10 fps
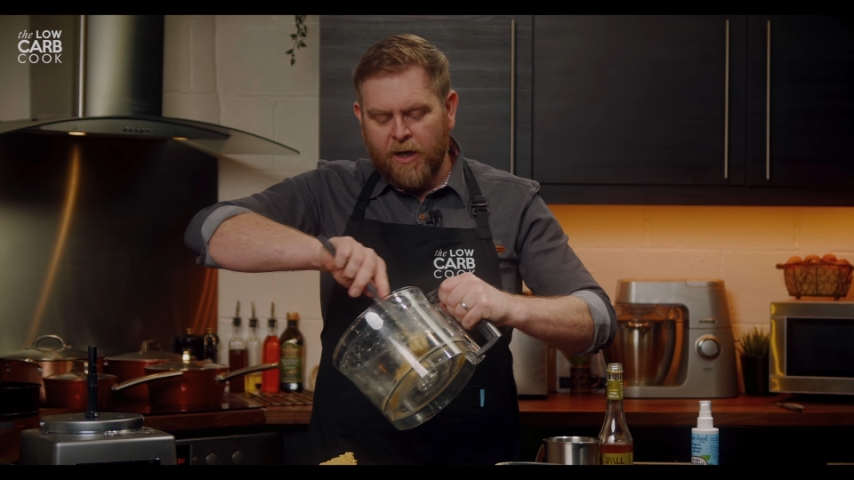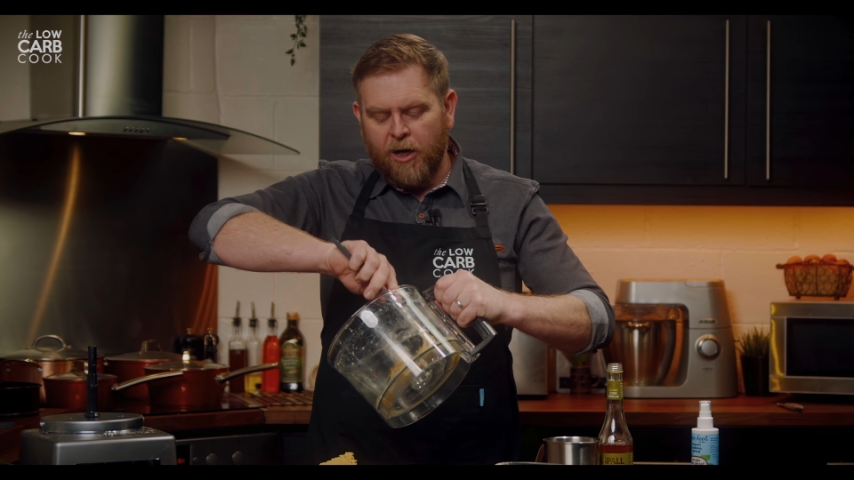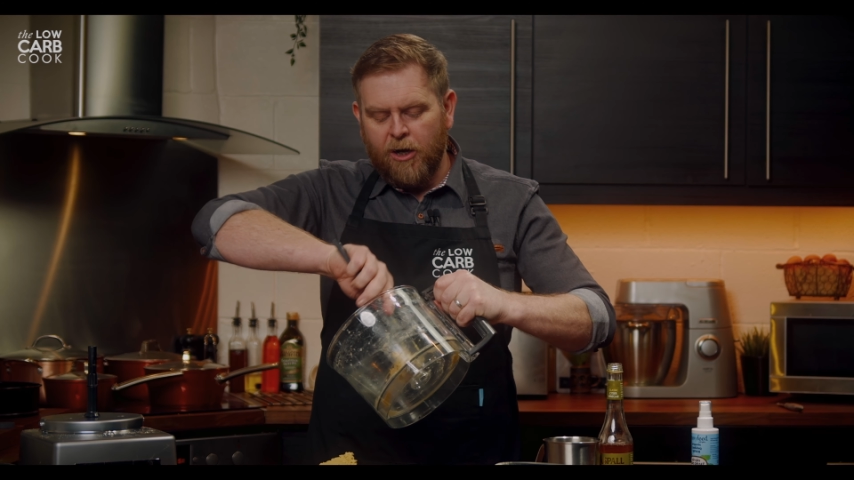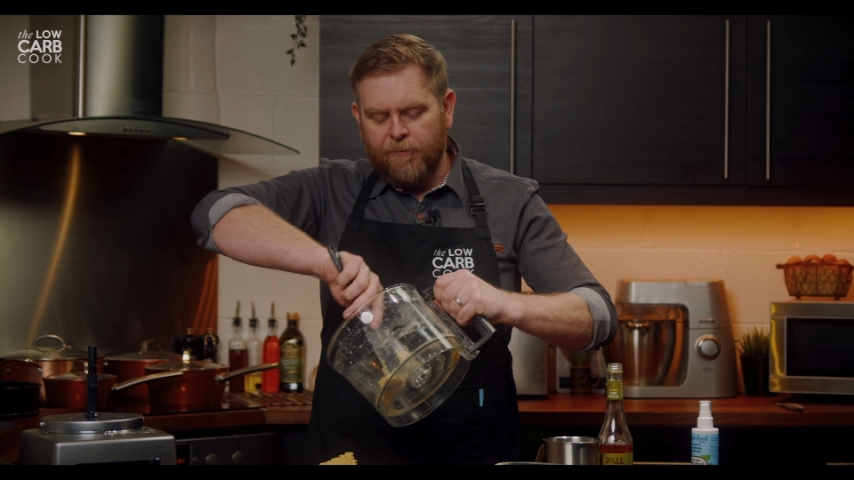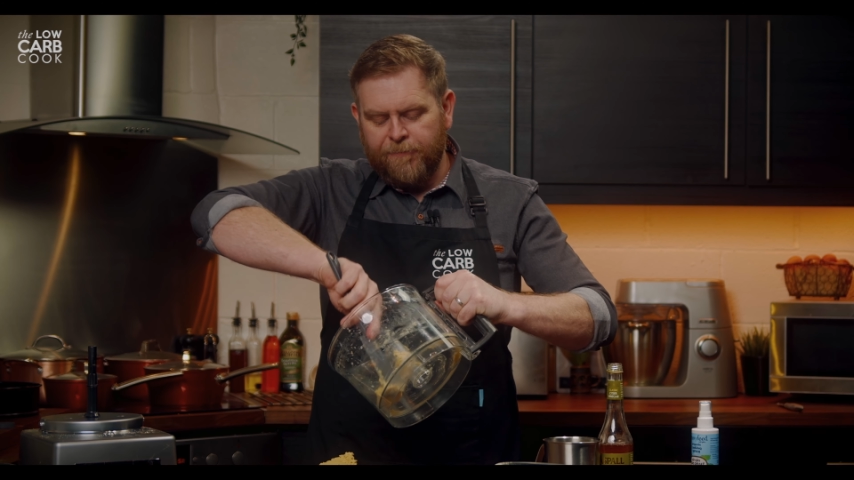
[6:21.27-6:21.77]

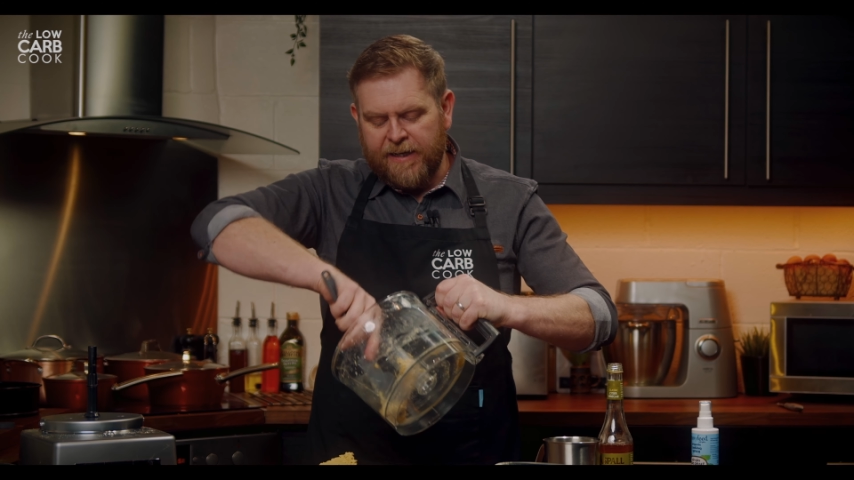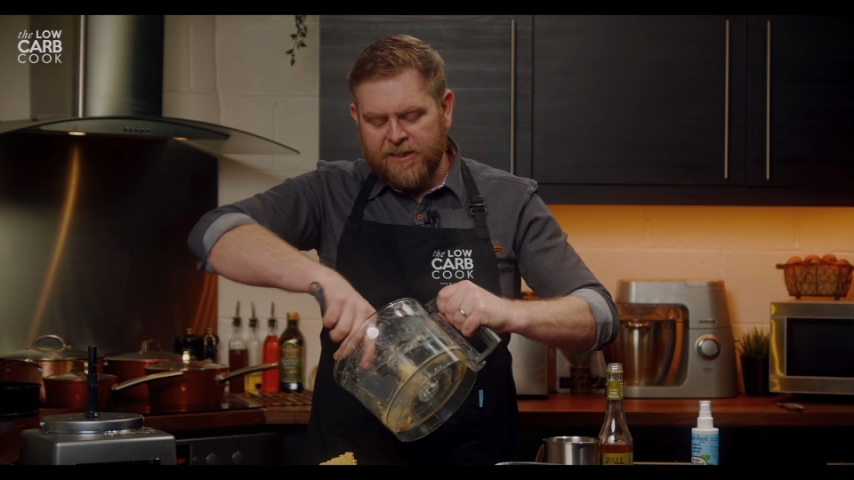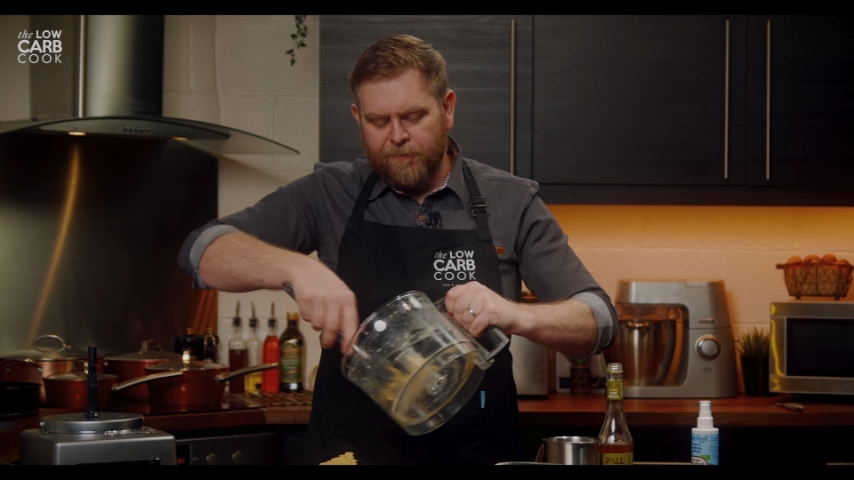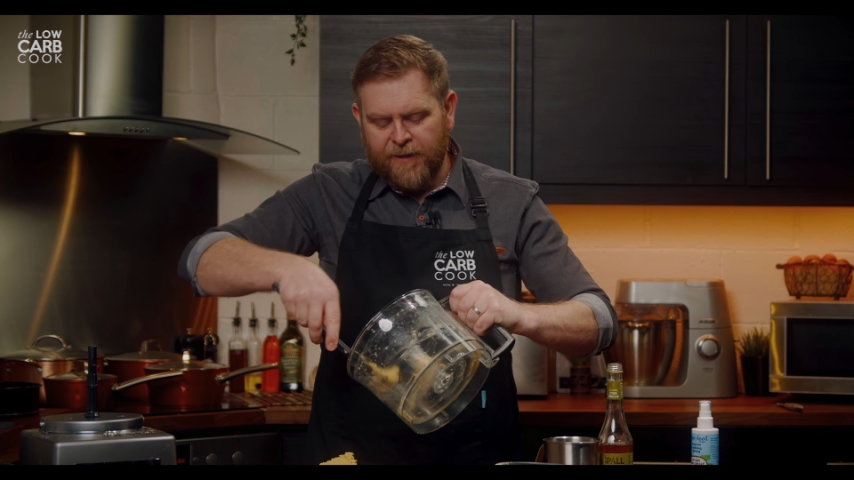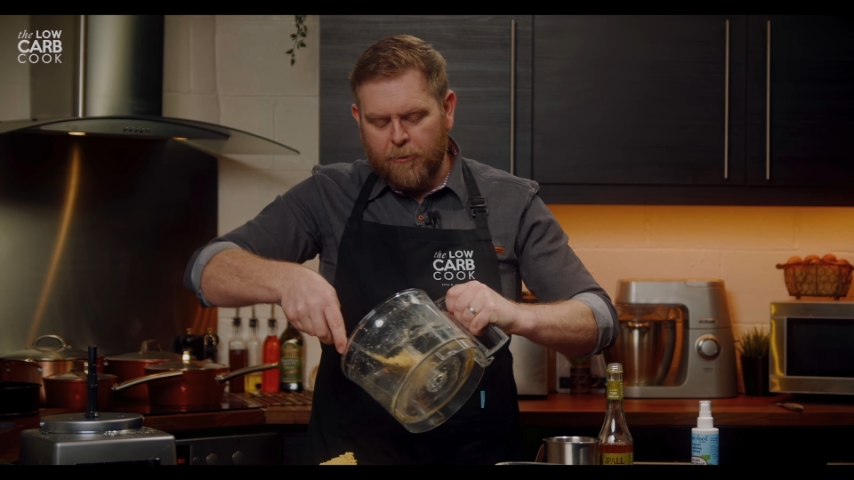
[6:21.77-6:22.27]
half fat
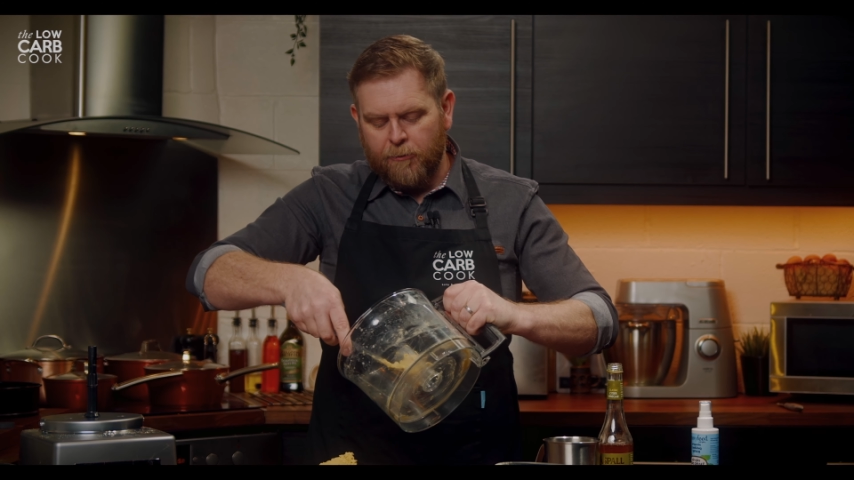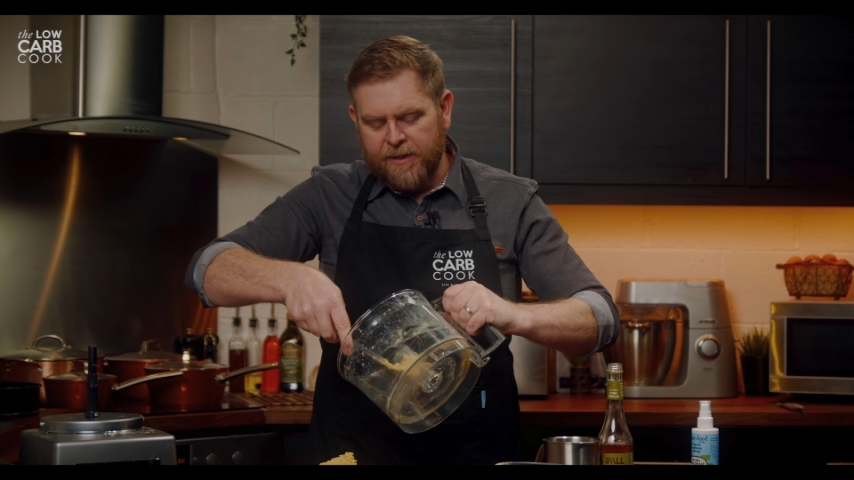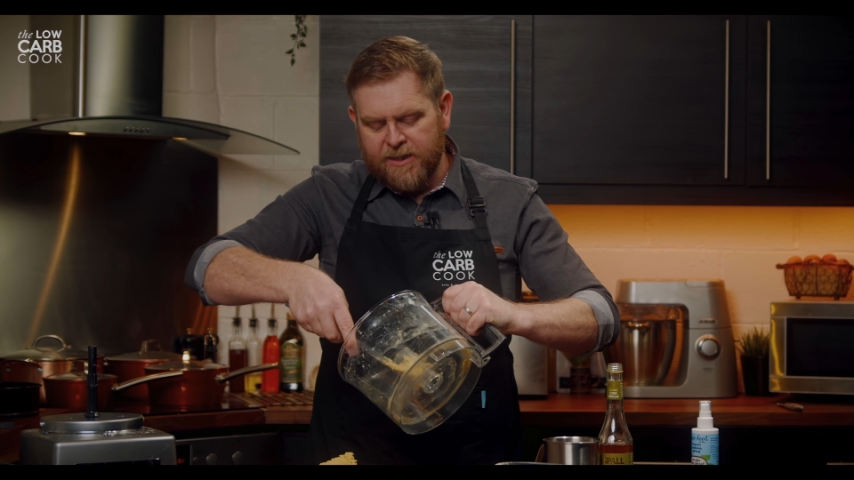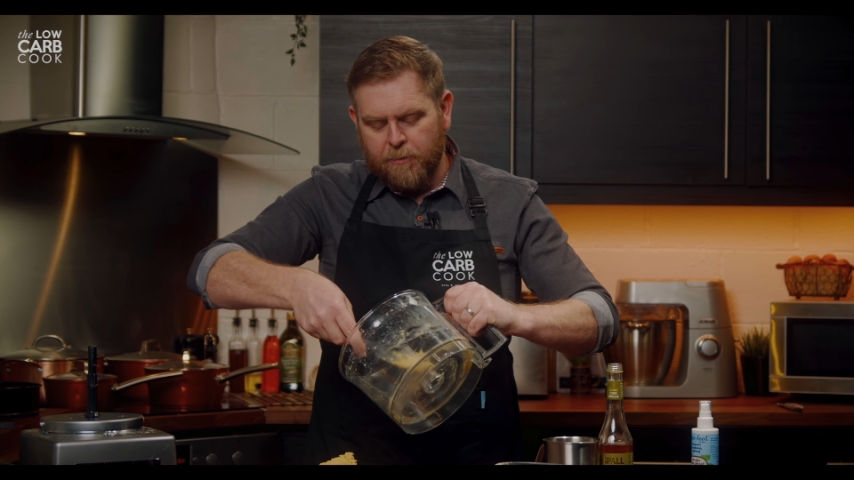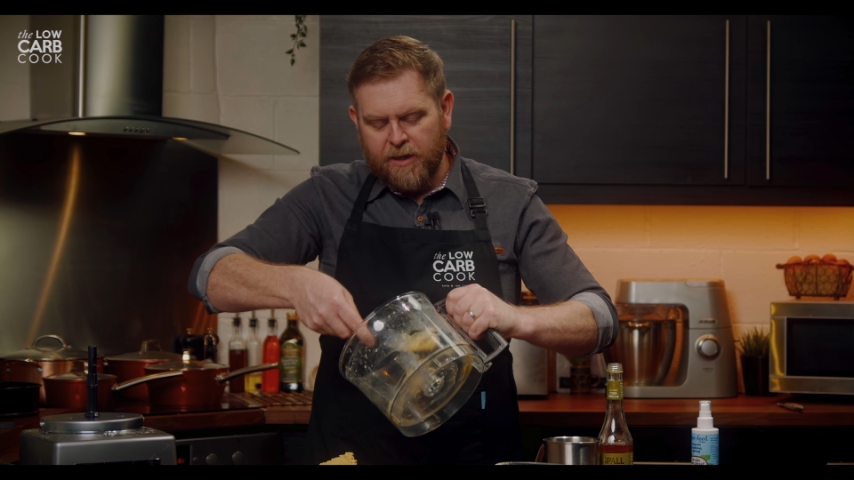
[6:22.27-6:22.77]
to flour
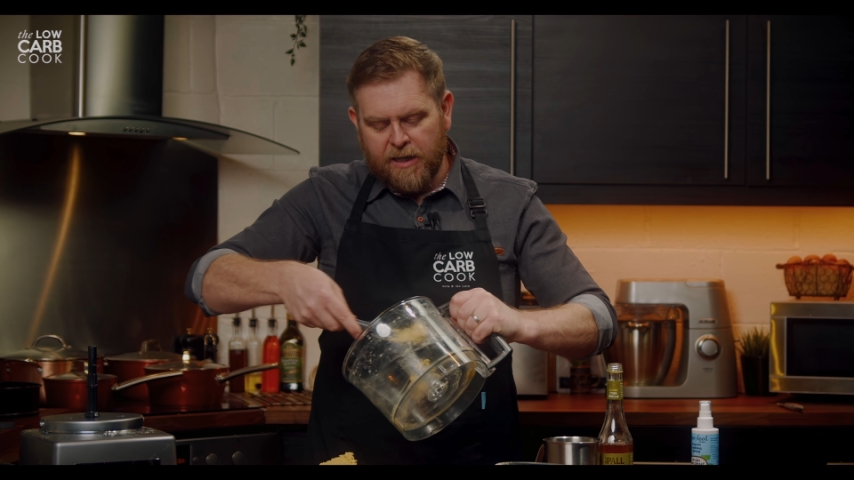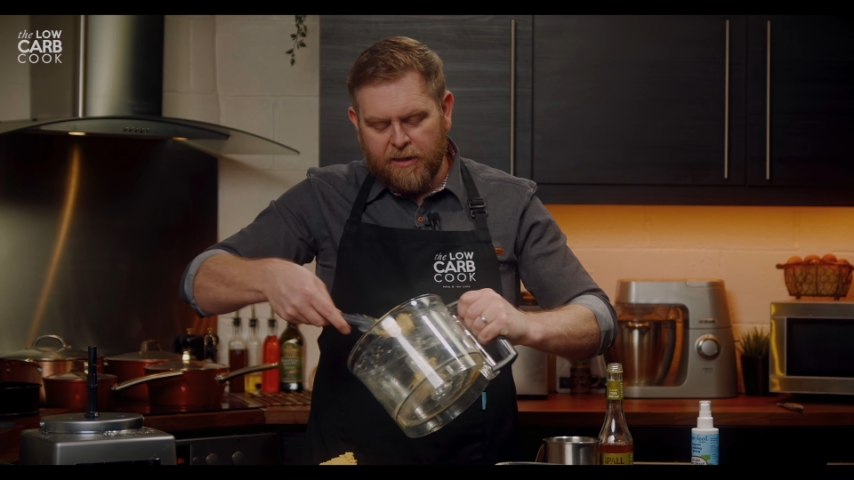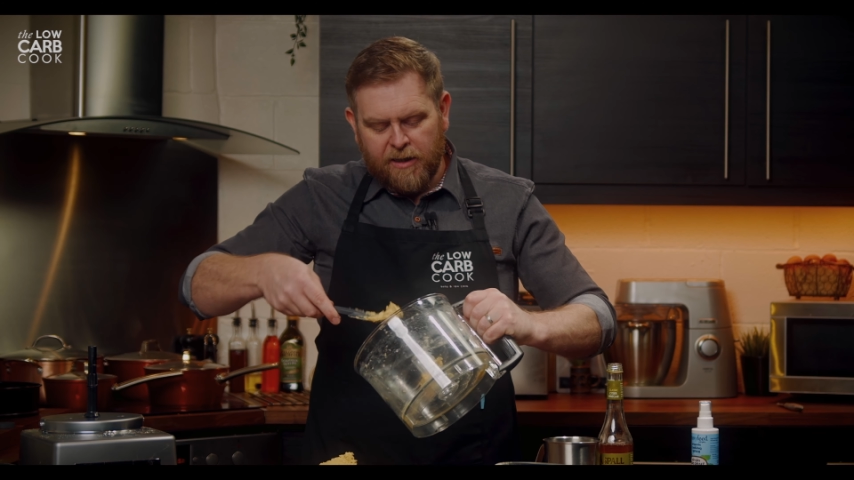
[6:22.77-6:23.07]
recipe